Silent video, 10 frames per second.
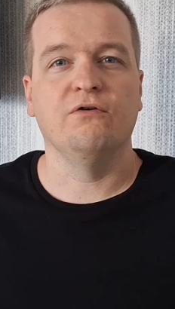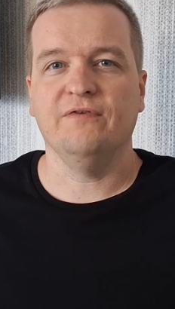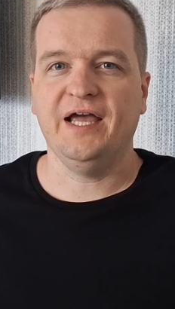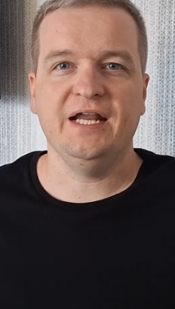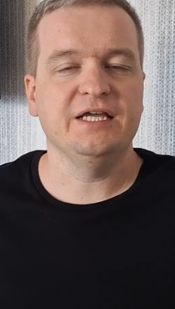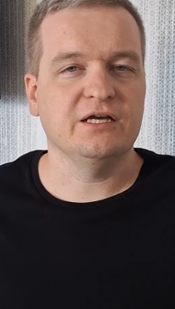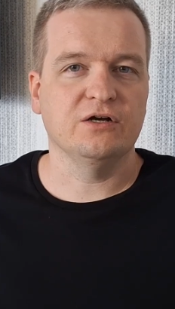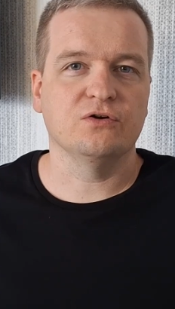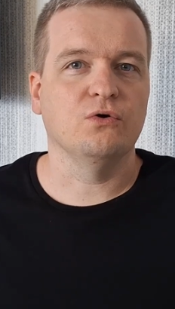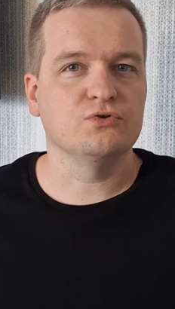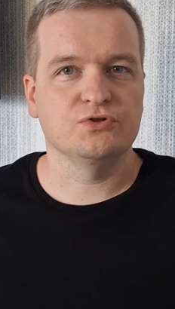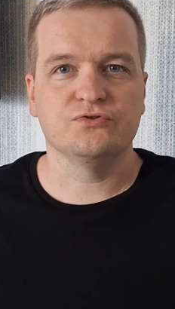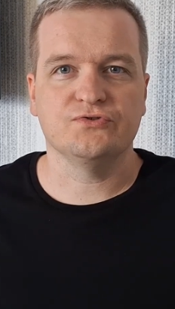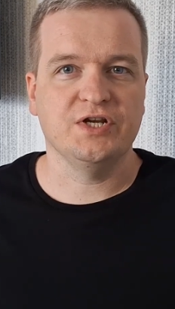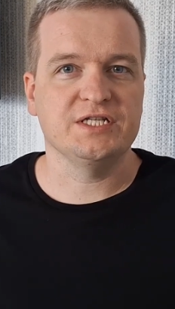of any corrosion
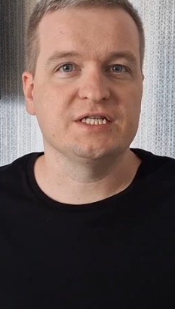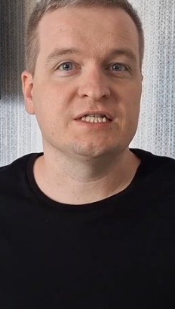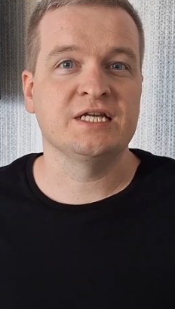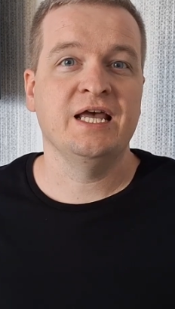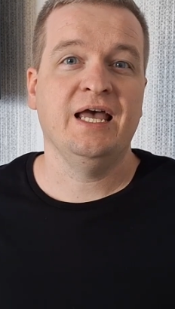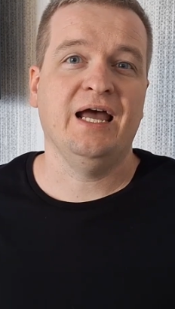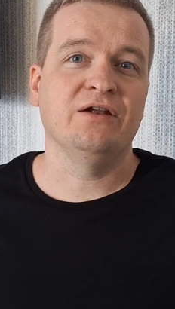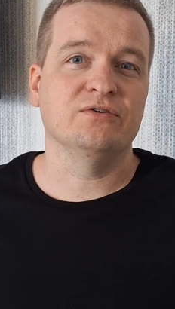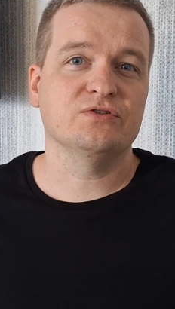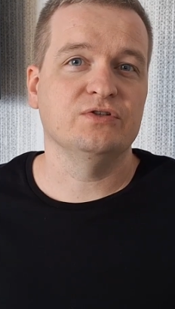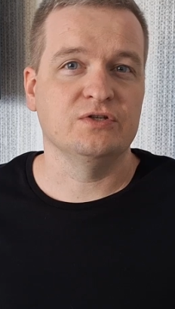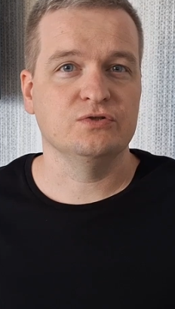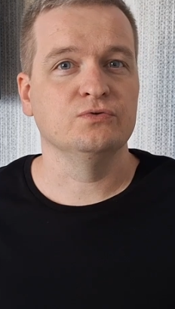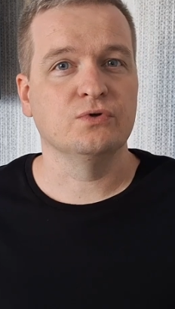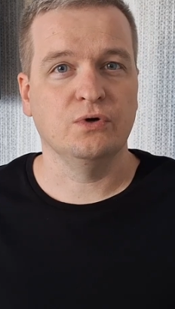traces and also the
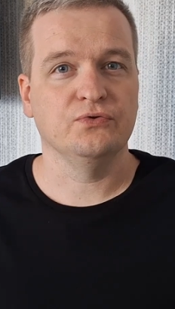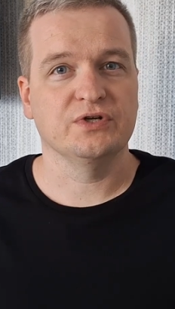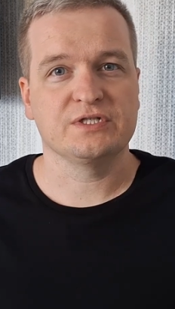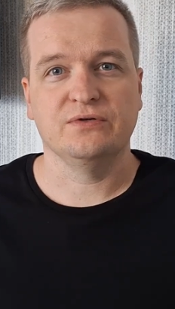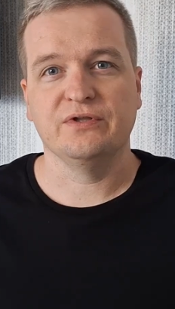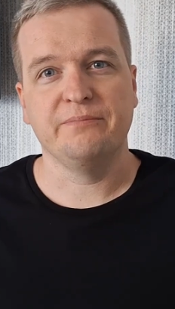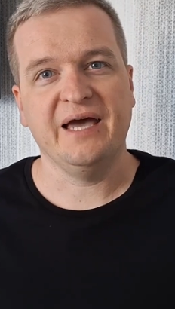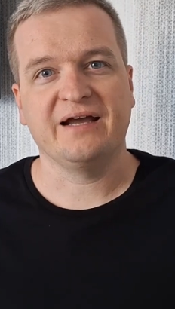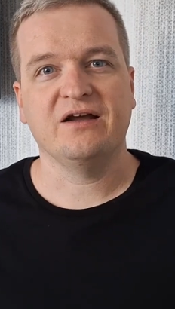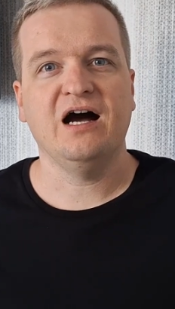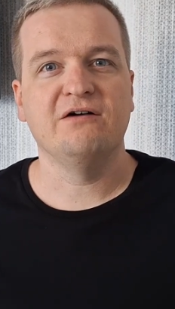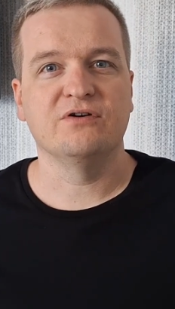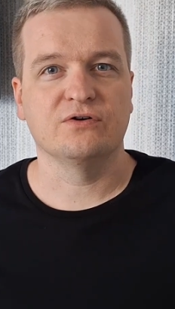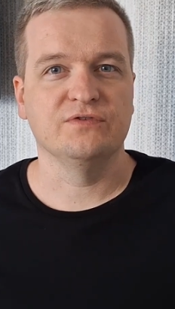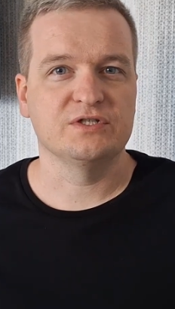two contacts on the back cover
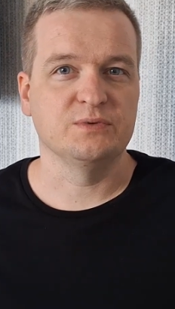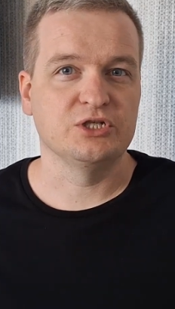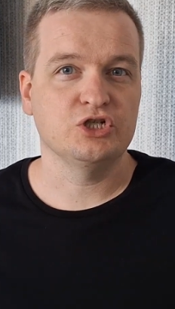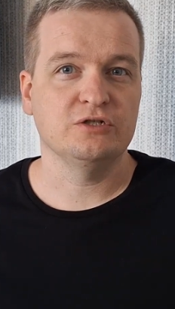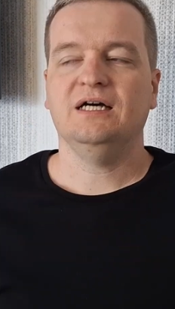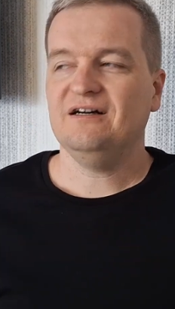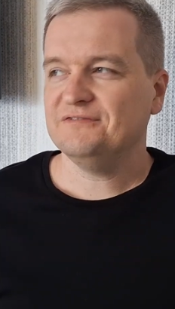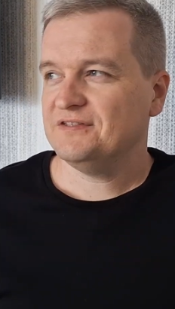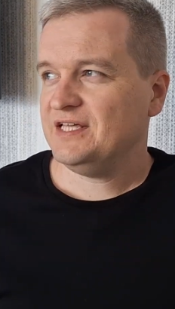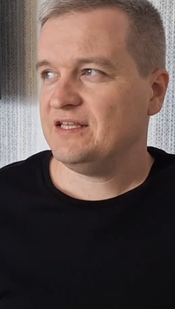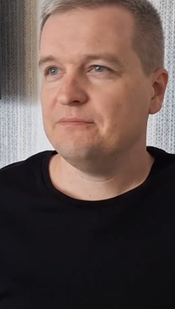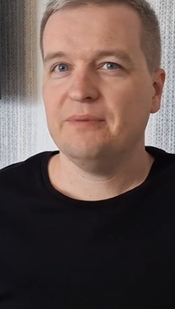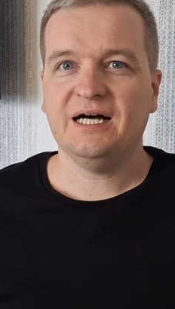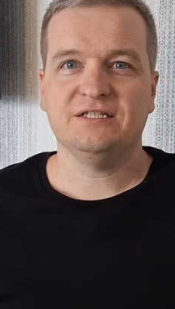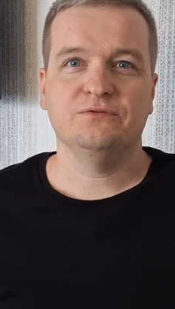of the switch. After that, the
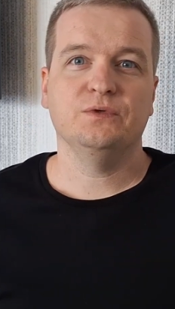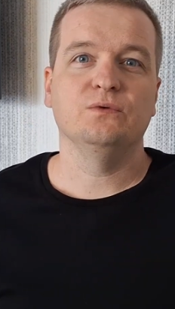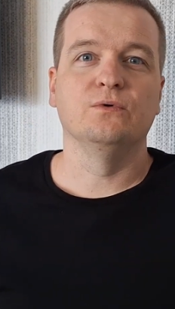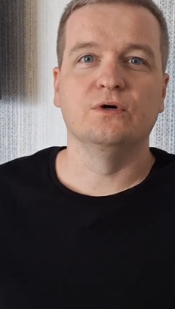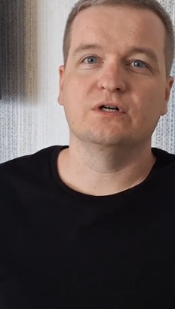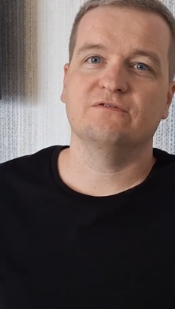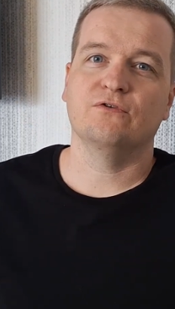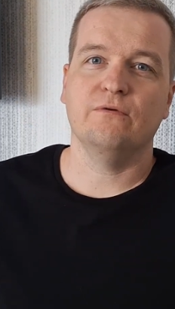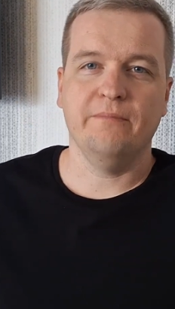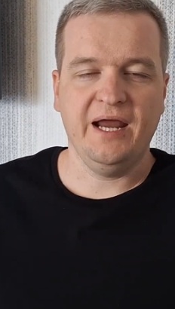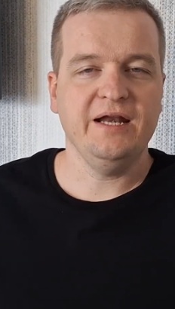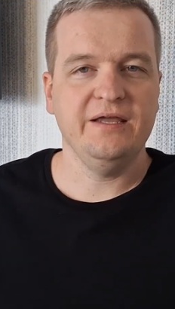button will work for many